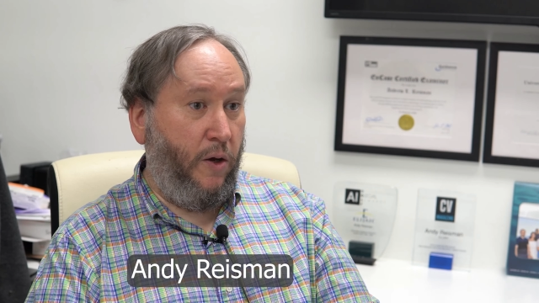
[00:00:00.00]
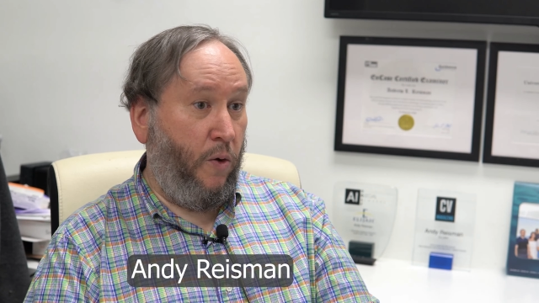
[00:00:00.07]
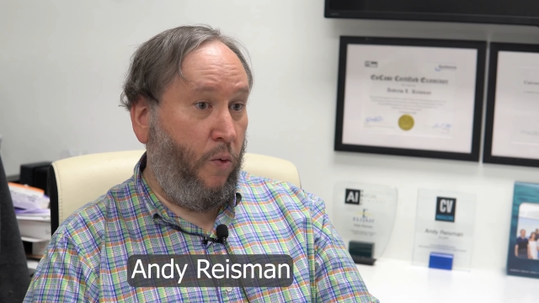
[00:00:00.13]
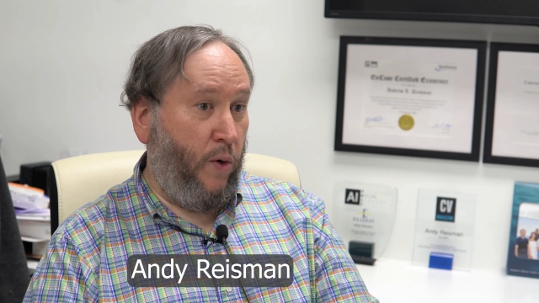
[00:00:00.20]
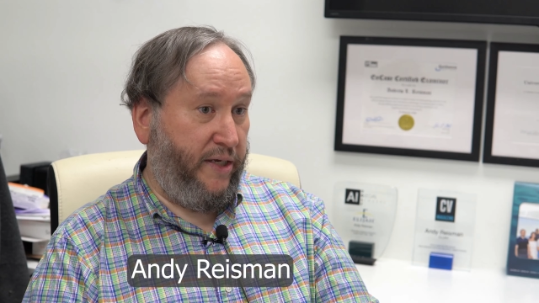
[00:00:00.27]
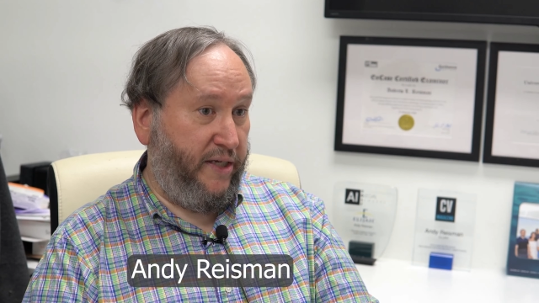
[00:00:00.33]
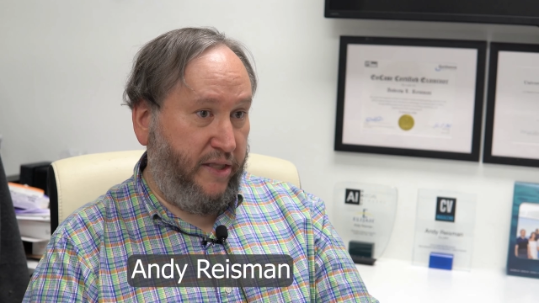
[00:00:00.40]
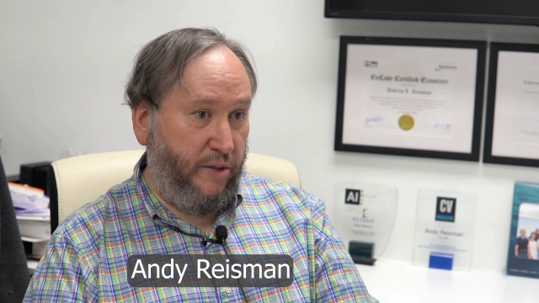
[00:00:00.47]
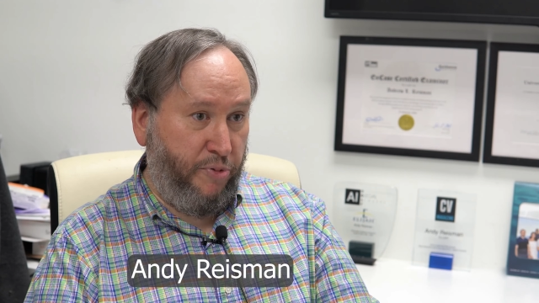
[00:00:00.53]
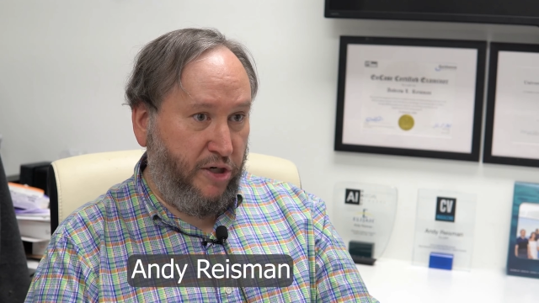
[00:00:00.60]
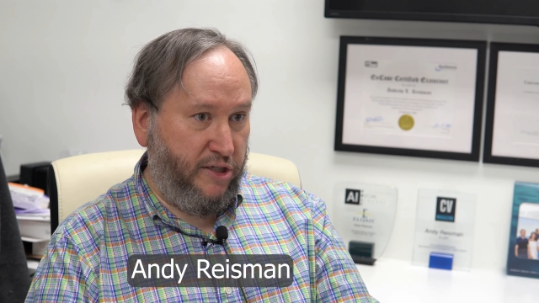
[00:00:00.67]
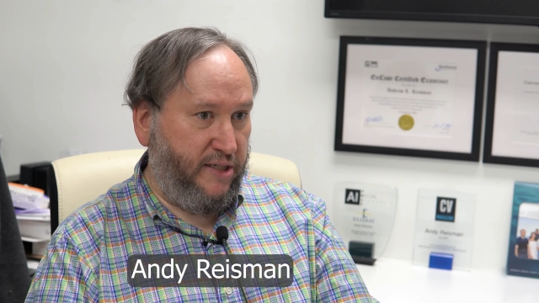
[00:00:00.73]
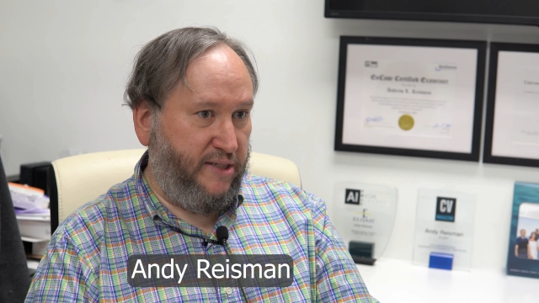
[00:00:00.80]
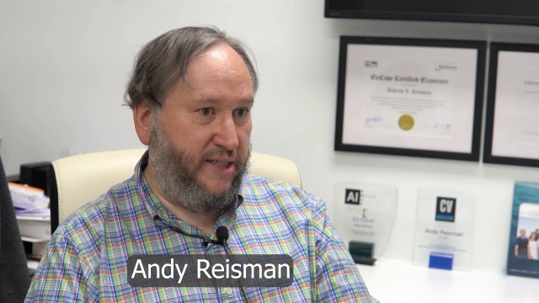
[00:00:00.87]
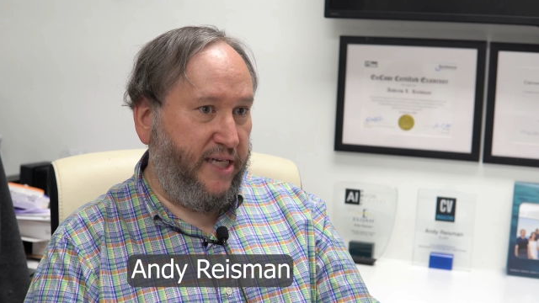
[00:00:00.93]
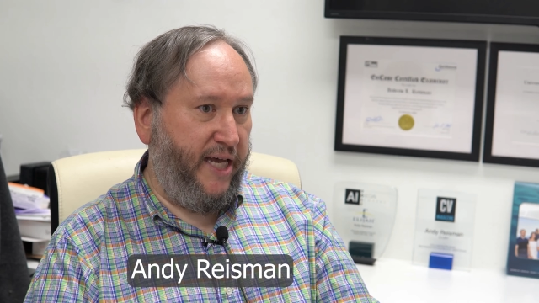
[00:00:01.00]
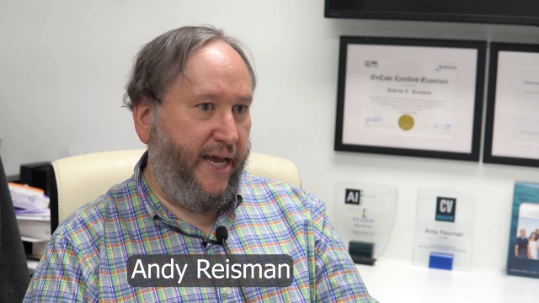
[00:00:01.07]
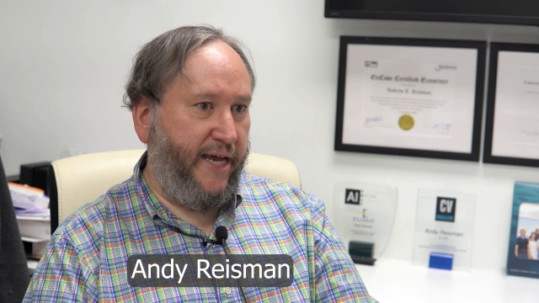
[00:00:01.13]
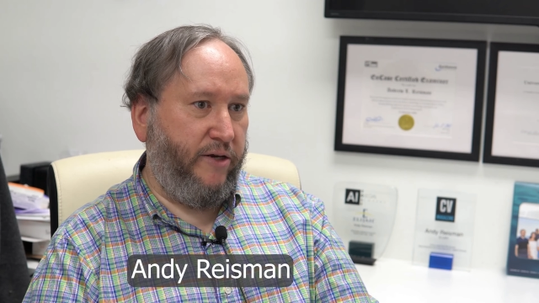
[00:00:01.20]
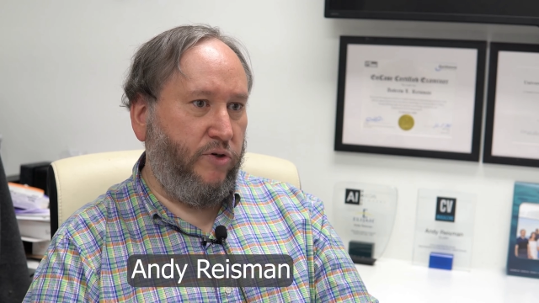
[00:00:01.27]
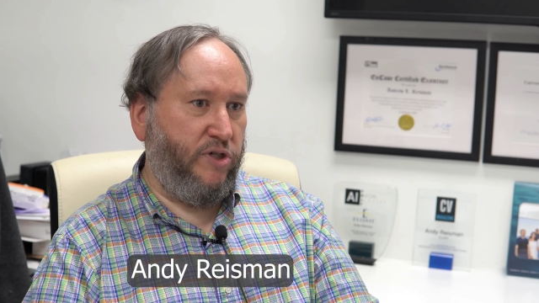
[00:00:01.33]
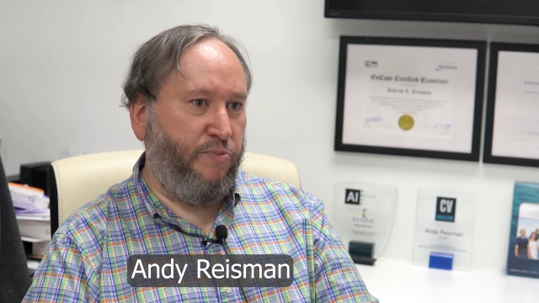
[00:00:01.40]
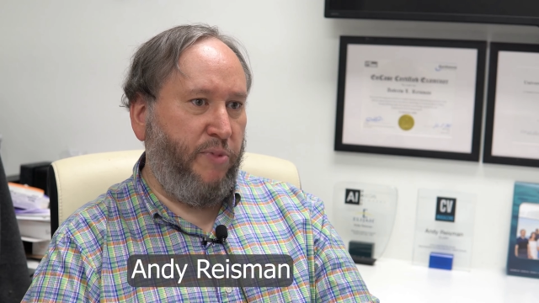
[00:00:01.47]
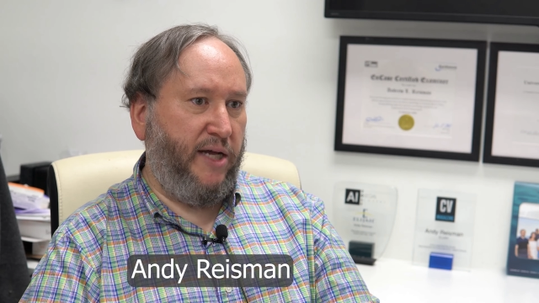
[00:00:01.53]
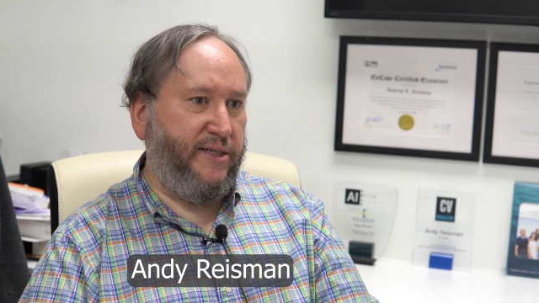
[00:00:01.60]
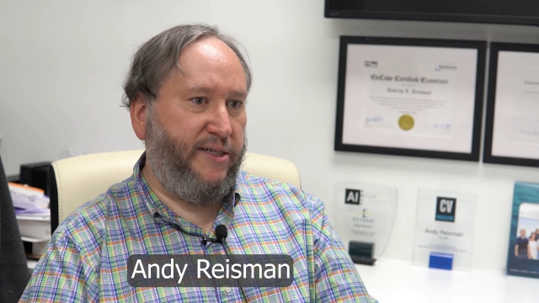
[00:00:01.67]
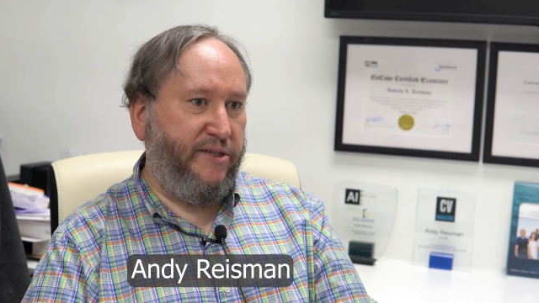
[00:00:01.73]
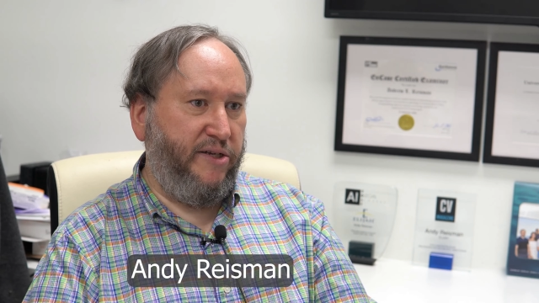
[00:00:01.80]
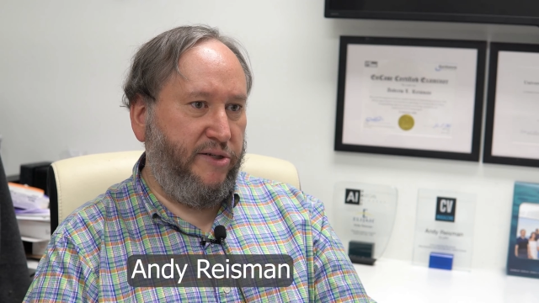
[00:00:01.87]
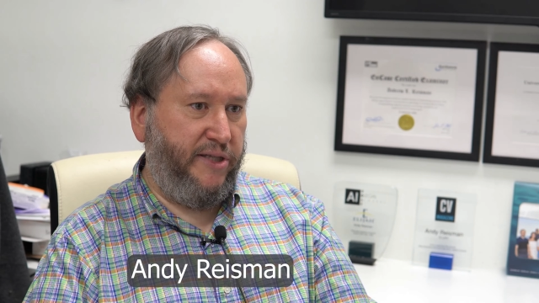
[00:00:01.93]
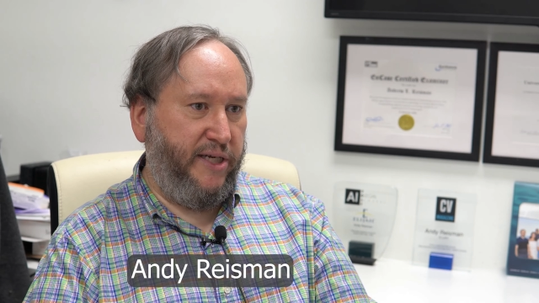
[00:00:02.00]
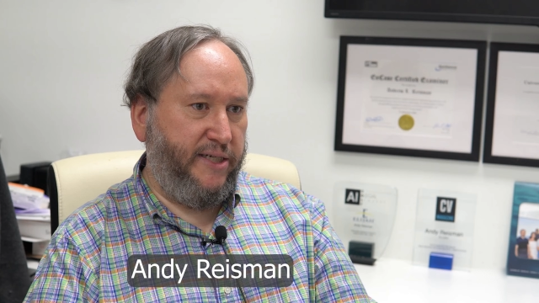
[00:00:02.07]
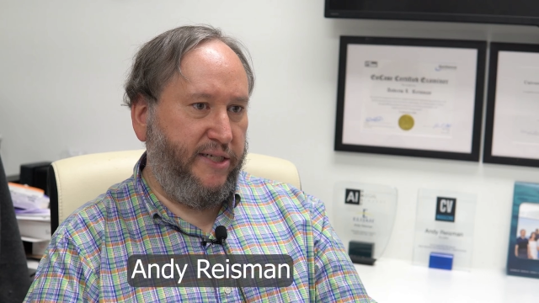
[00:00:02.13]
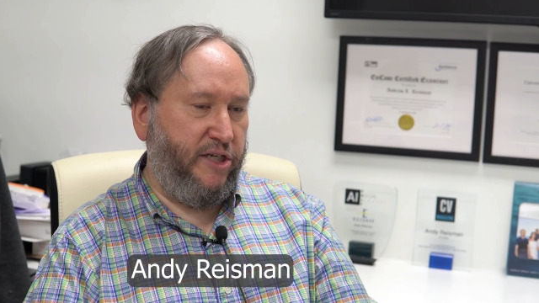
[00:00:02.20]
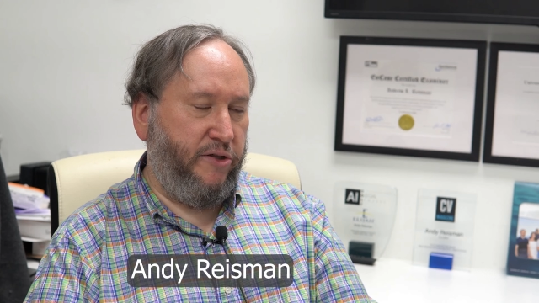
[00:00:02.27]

What did the person say in response to those things?